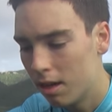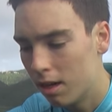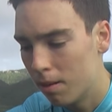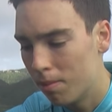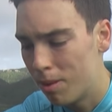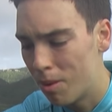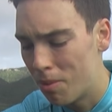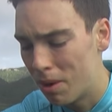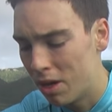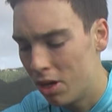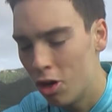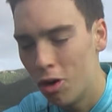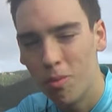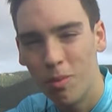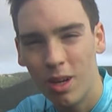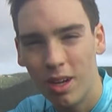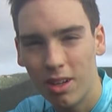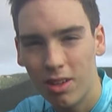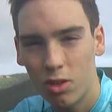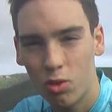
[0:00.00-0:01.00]
But by no
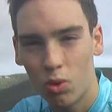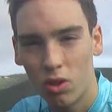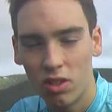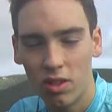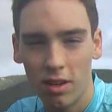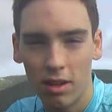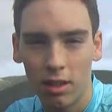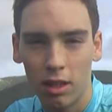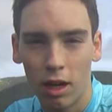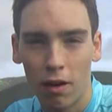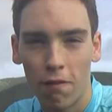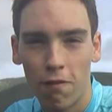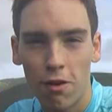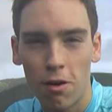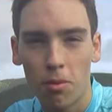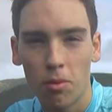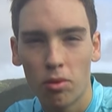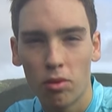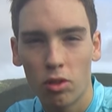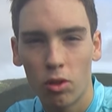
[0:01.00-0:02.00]
means was it
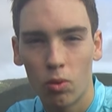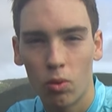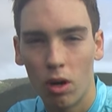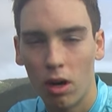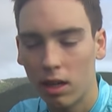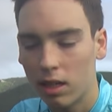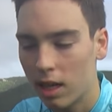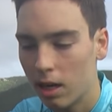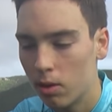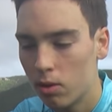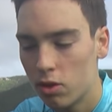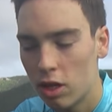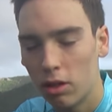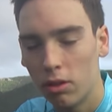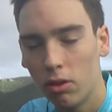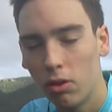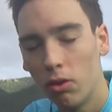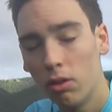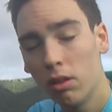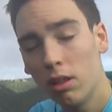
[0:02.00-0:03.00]
comfortable to walk. I was
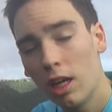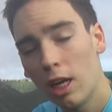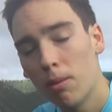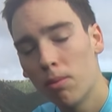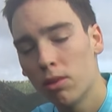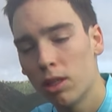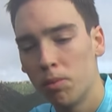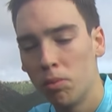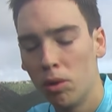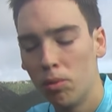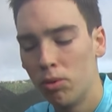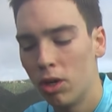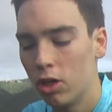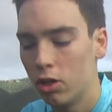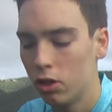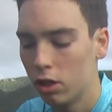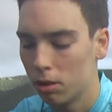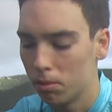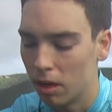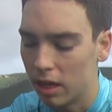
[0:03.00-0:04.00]
only able to put
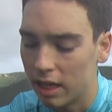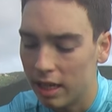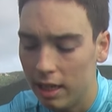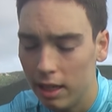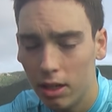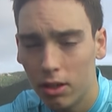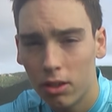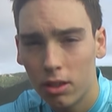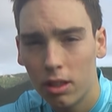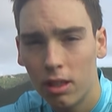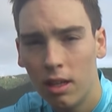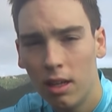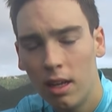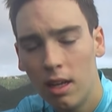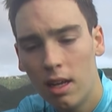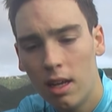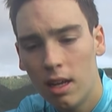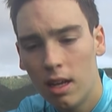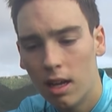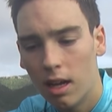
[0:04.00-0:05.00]
pressure on my heel,
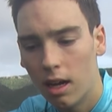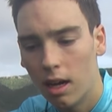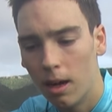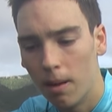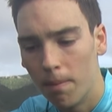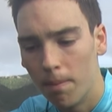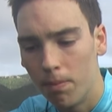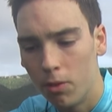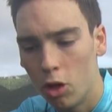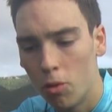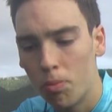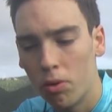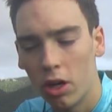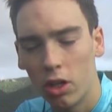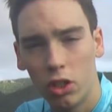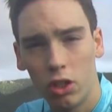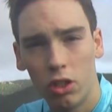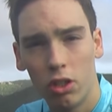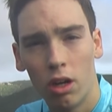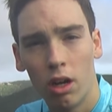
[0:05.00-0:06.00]
no
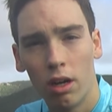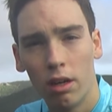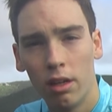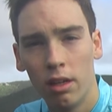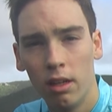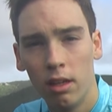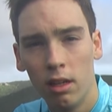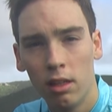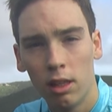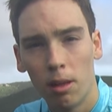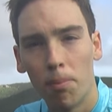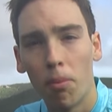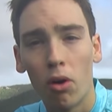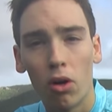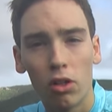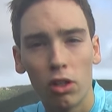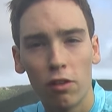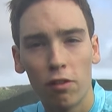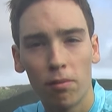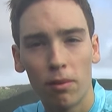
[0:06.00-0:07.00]
pressure on the
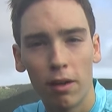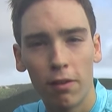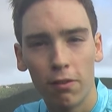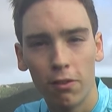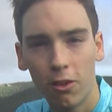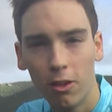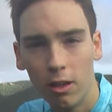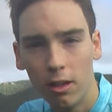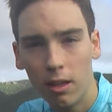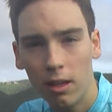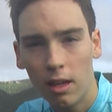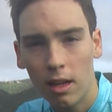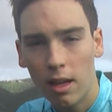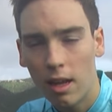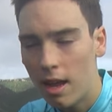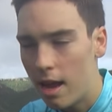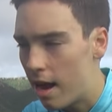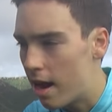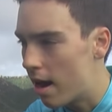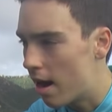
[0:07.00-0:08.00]
ball of my foot,
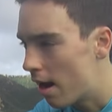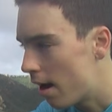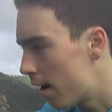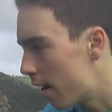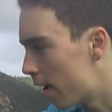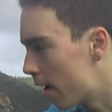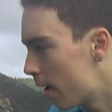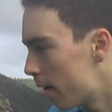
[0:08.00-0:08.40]
and